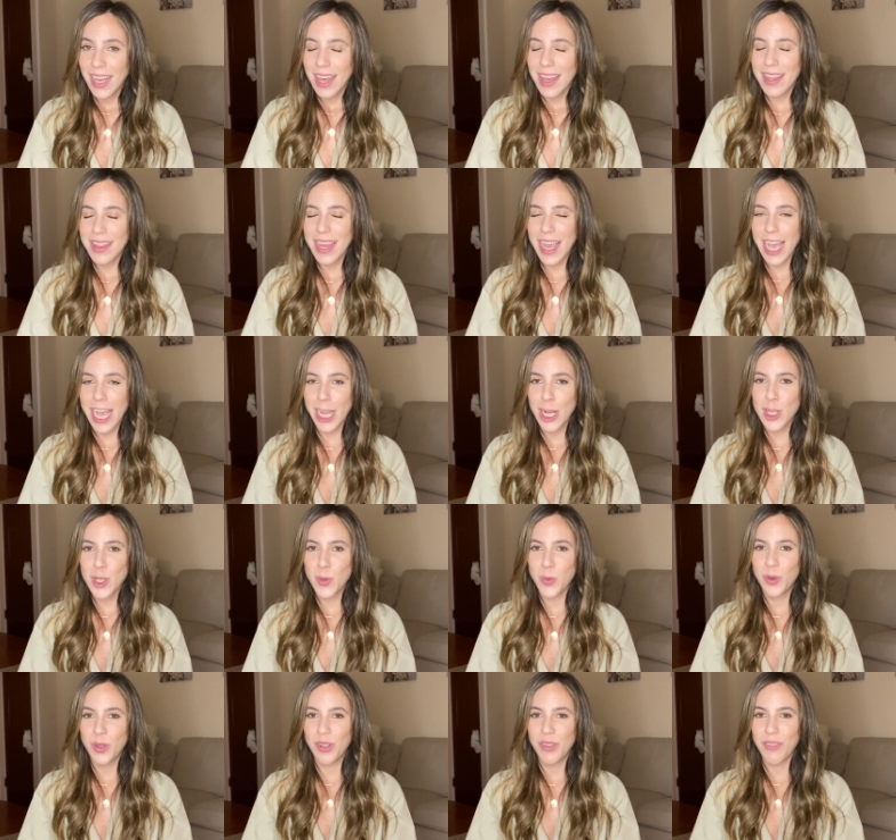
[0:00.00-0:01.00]
the
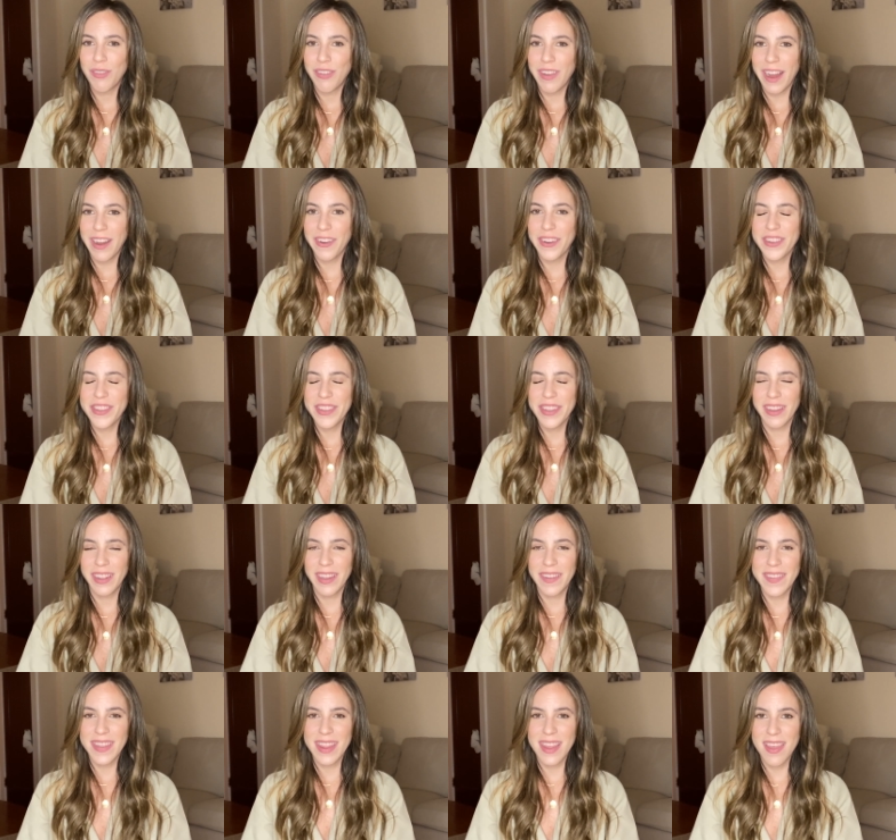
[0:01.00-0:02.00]
actual virus that
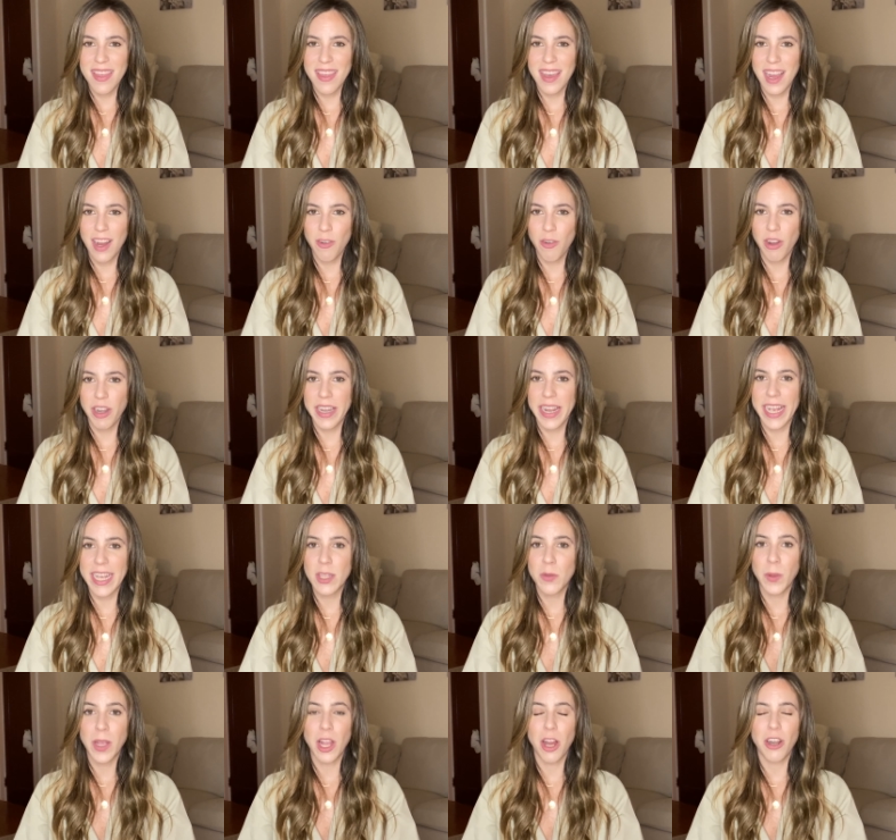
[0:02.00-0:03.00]
lives in the thyroid
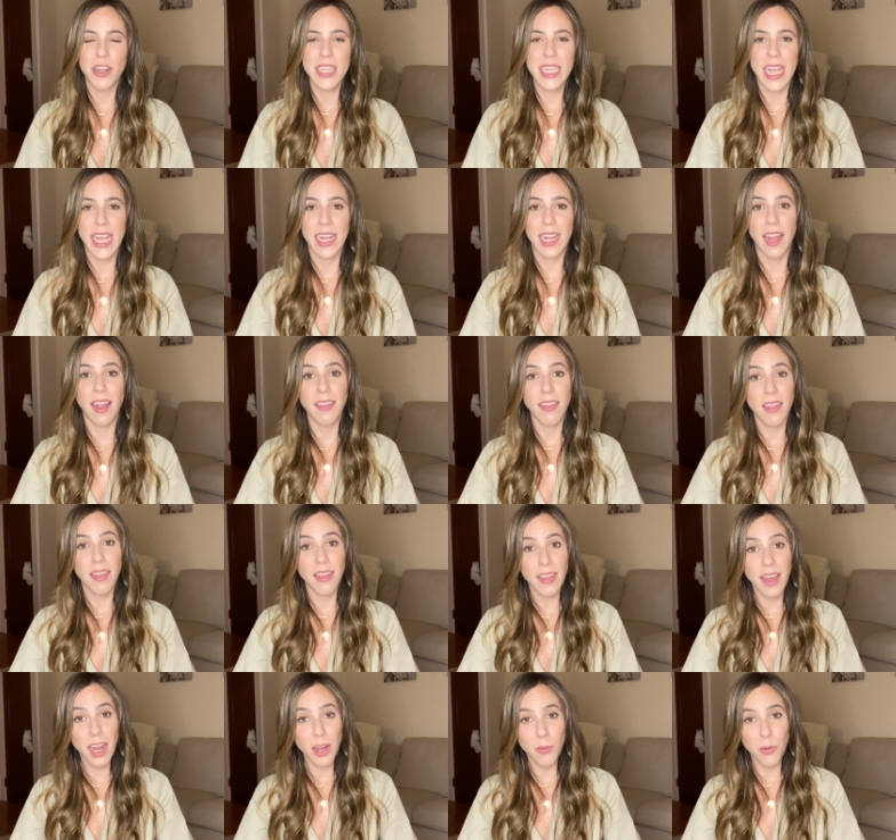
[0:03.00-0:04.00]
as we are attacking the
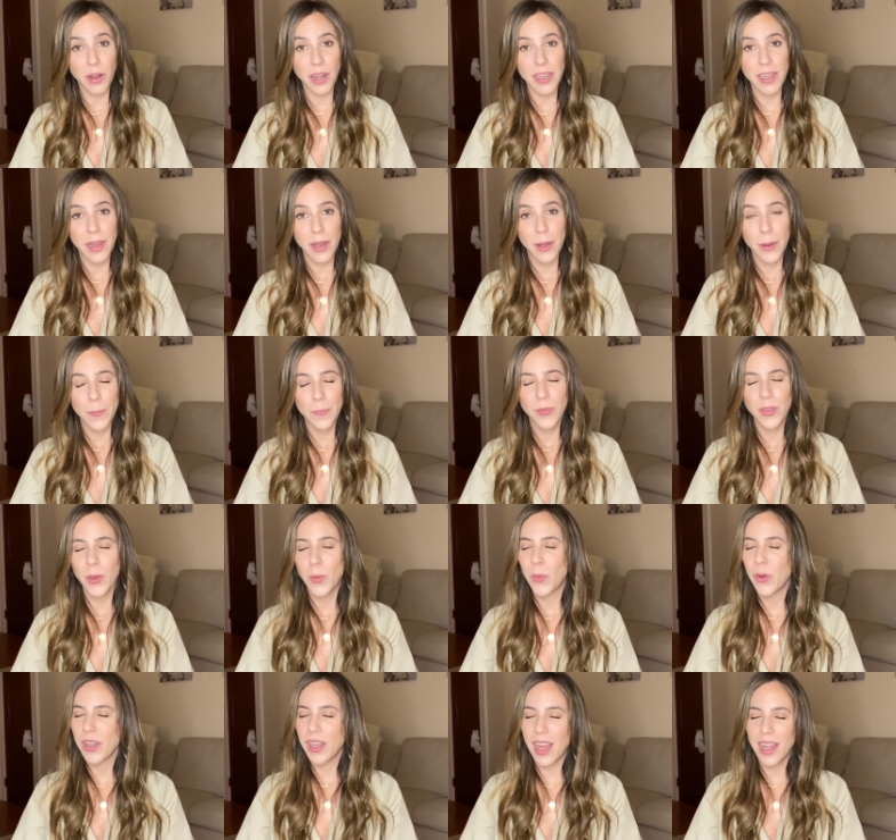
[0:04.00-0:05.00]
thyroid.
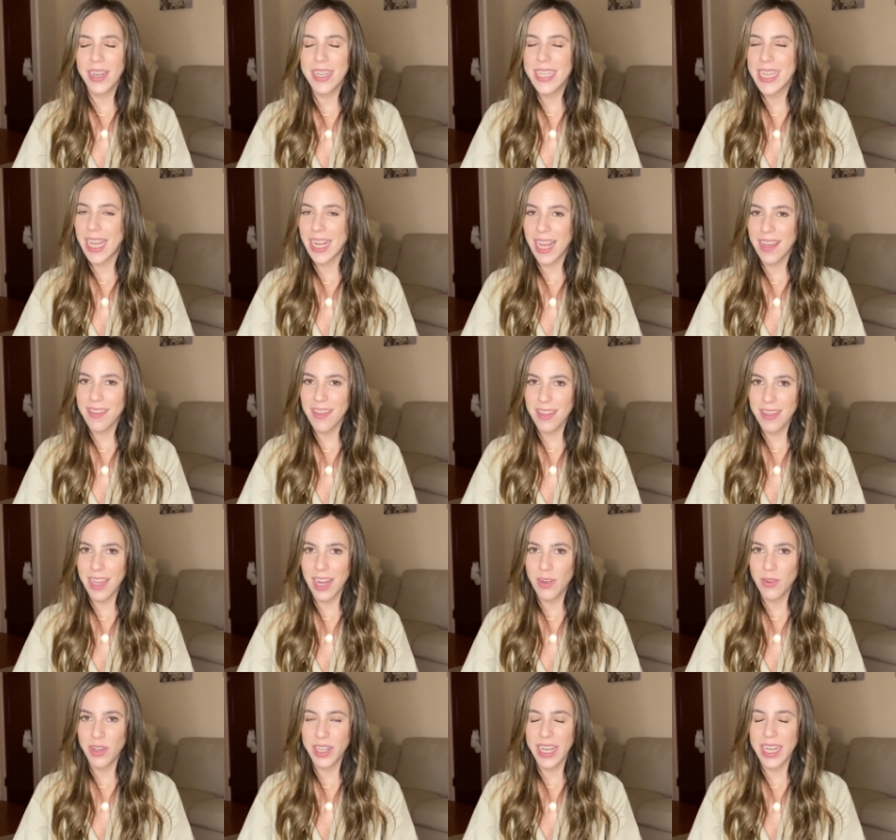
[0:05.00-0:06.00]
We're not attacking the
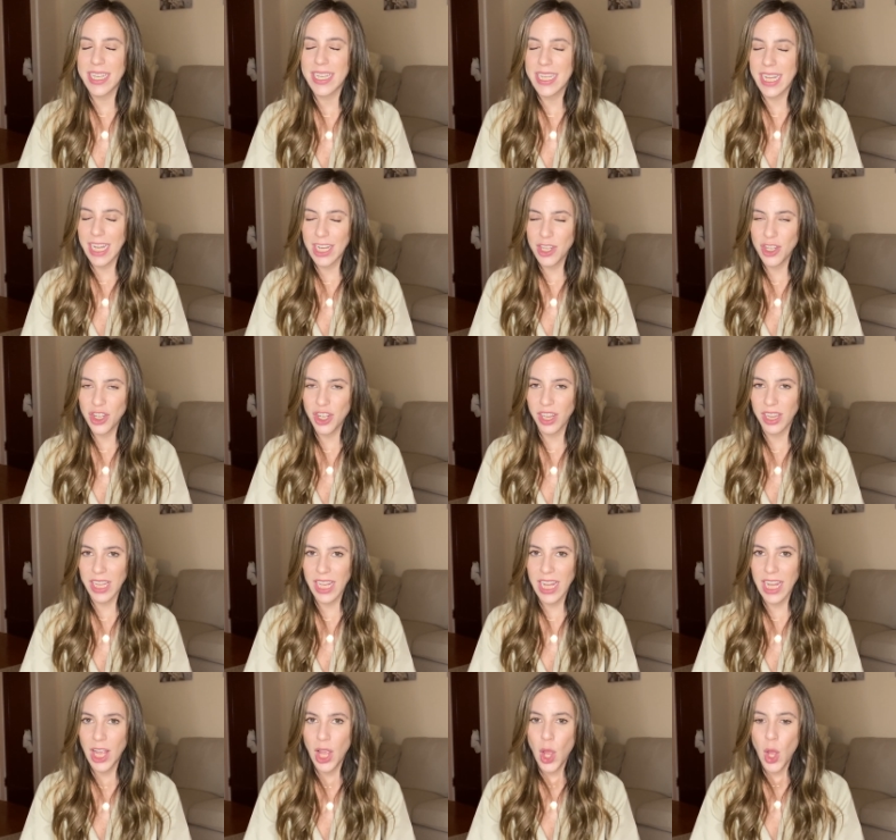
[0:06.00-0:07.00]
thyroid
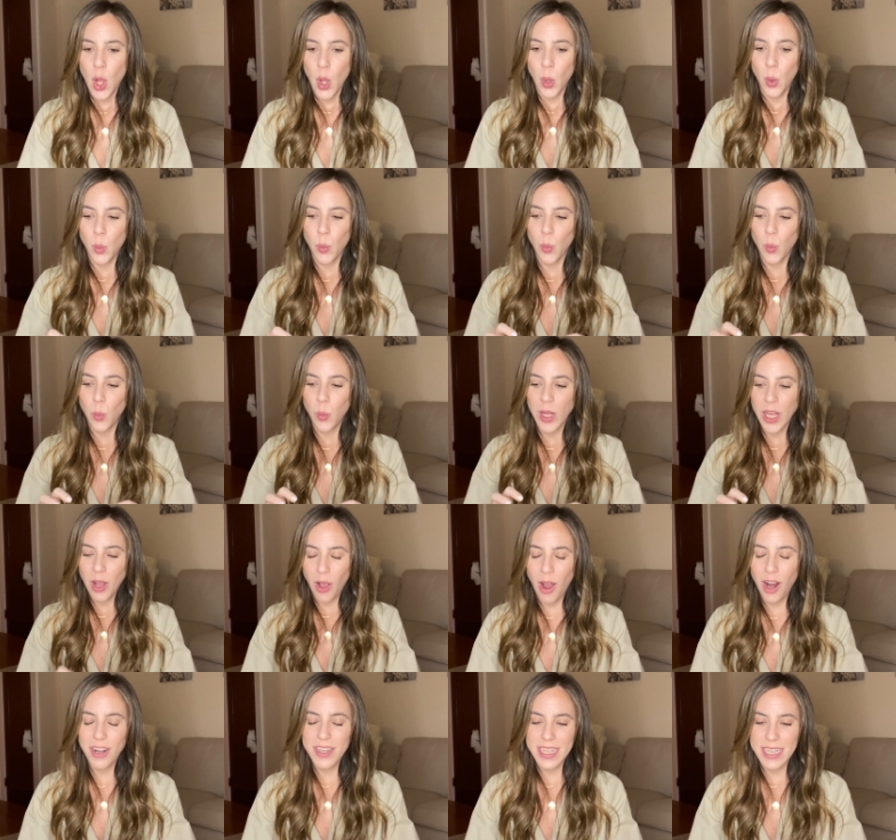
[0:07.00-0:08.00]
intentionally. We
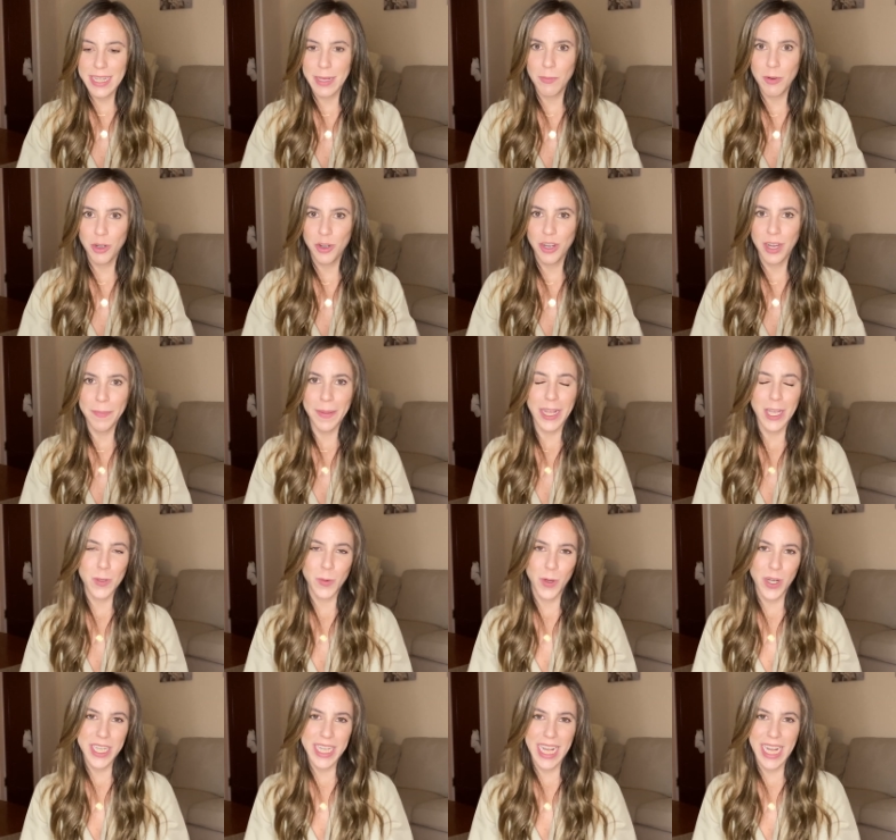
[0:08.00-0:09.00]
are to some degree because
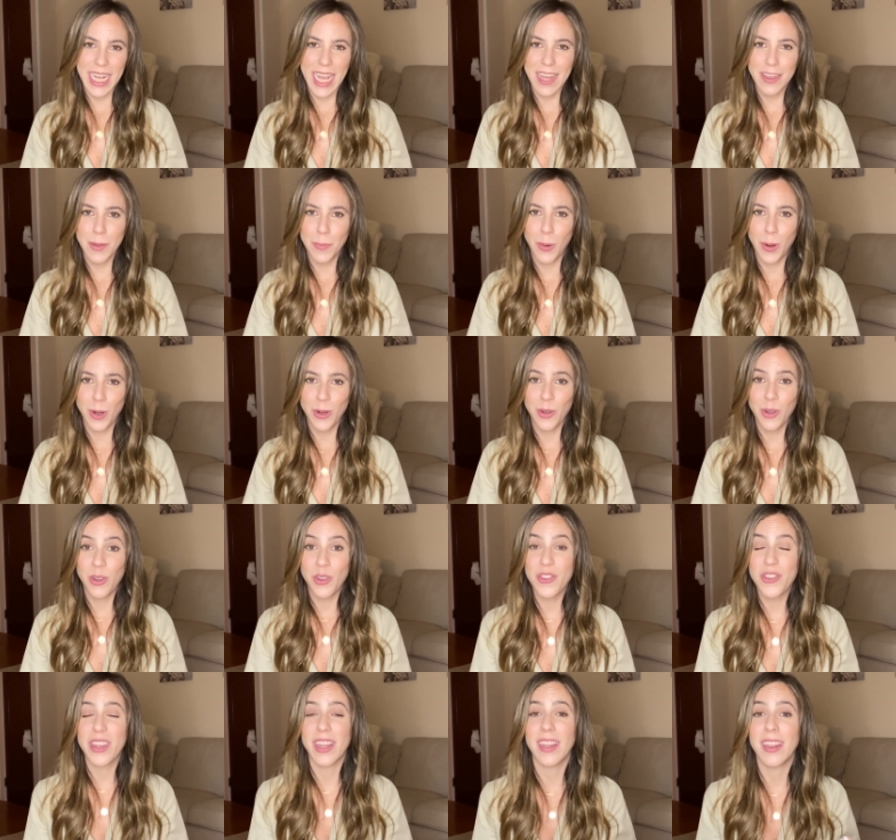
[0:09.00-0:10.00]
we're attacking the
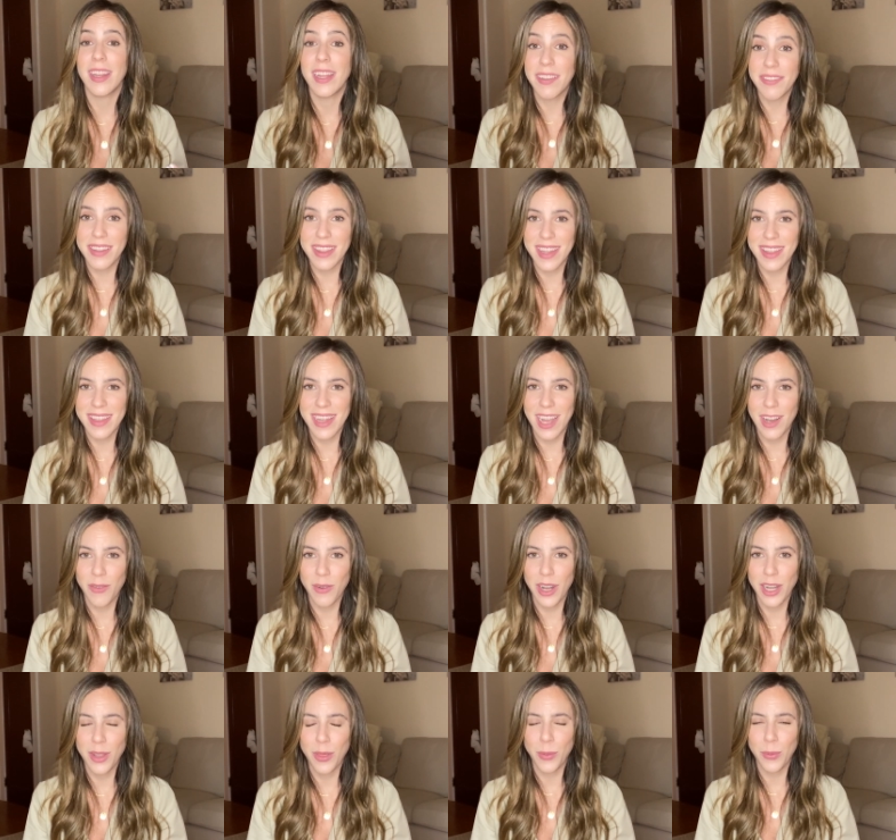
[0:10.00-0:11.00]
particles that live in the
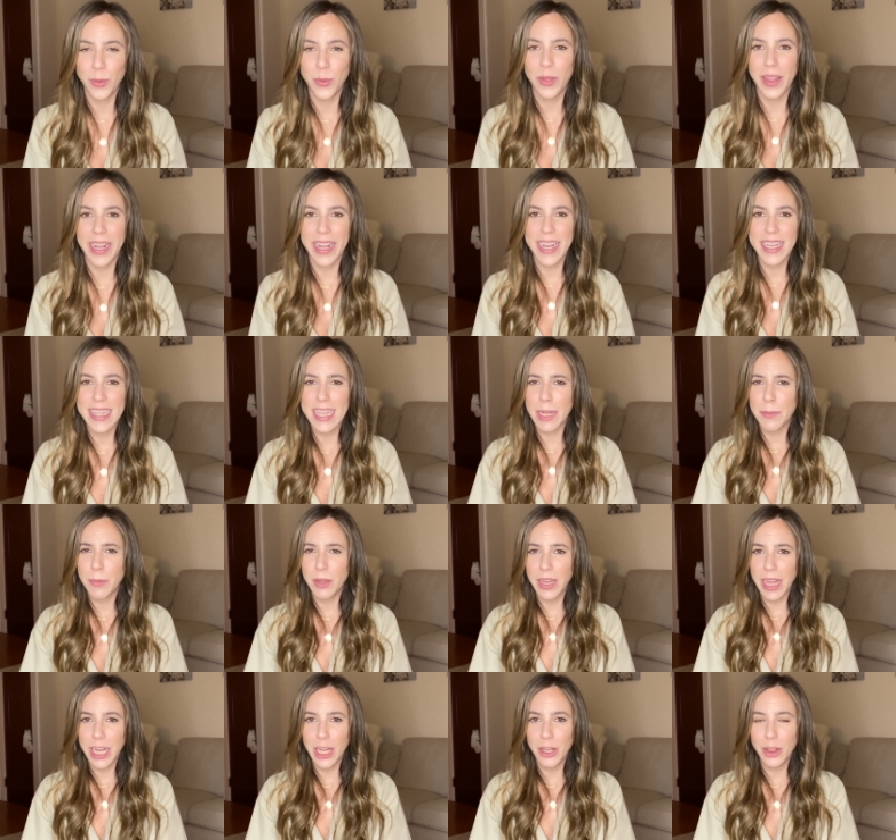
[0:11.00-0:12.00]
thyroid through, like I said,
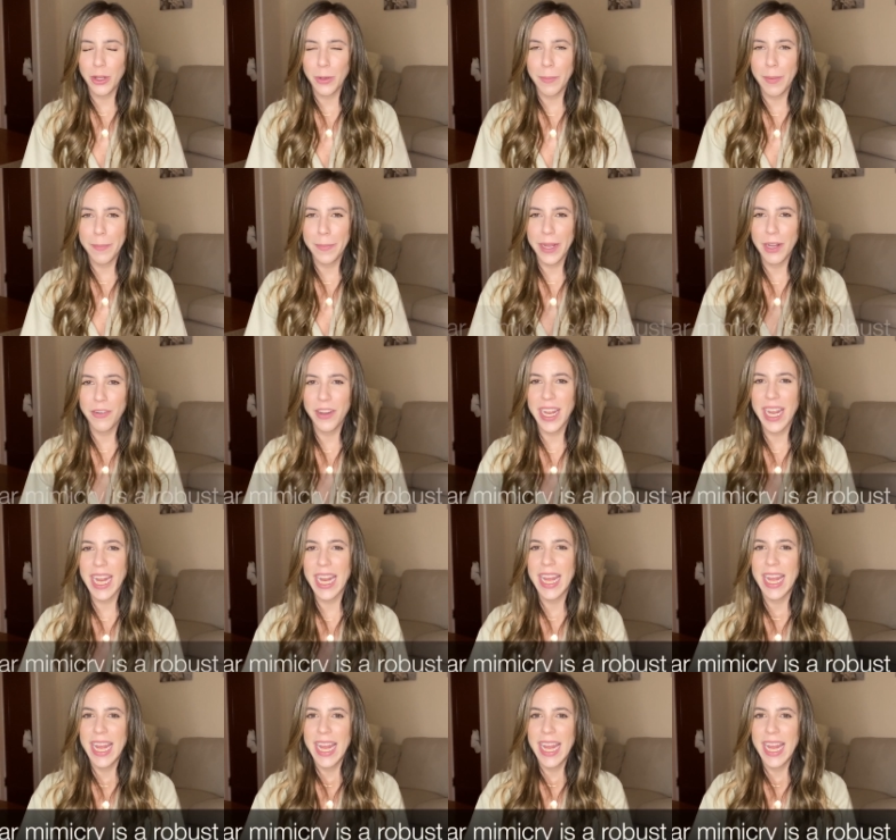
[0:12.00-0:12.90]
molecular mimicry